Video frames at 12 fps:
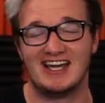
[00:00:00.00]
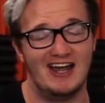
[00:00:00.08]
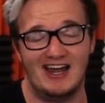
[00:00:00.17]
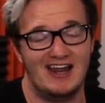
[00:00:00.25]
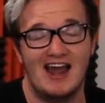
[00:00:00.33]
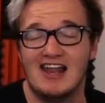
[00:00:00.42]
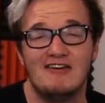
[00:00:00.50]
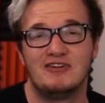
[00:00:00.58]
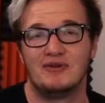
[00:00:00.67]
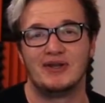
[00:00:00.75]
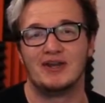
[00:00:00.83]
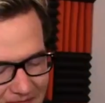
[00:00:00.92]
I love
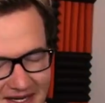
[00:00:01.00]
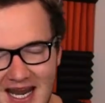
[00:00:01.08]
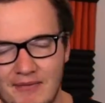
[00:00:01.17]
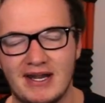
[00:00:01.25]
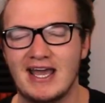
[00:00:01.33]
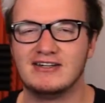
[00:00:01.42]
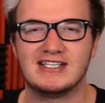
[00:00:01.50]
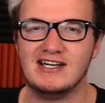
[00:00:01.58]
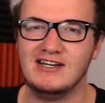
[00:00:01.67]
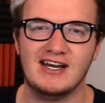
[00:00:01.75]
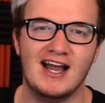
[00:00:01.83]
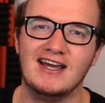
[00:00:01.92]
doing it. Being able to entertain
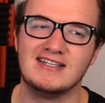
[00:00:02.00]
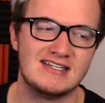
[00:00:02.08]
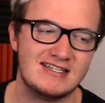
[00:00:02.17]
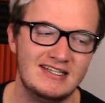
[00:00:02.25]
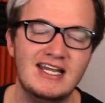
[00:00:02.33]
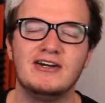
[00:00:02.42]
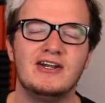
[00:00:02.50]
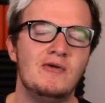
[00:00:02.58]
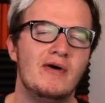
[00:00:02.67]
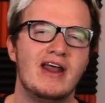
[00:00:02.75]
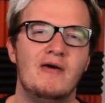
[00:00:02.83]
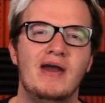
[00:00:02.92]
you guys is literally
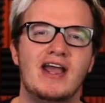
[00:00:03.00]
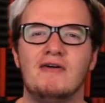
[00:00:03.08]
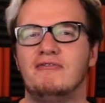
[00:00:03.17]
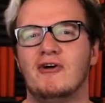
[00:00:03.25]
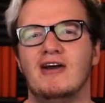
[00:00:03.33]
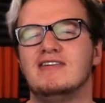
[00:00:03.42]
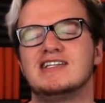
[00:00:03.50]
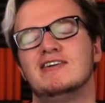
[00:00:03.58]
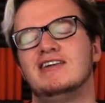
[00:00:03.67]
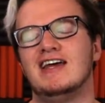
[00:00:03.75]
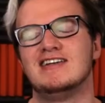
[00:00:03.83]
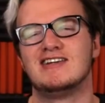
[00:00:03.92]
what I wake up for every
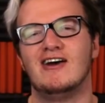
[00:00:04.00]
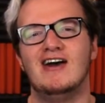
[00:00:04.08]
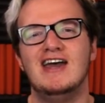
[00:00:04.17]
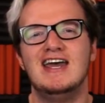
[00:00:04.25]
single day, so.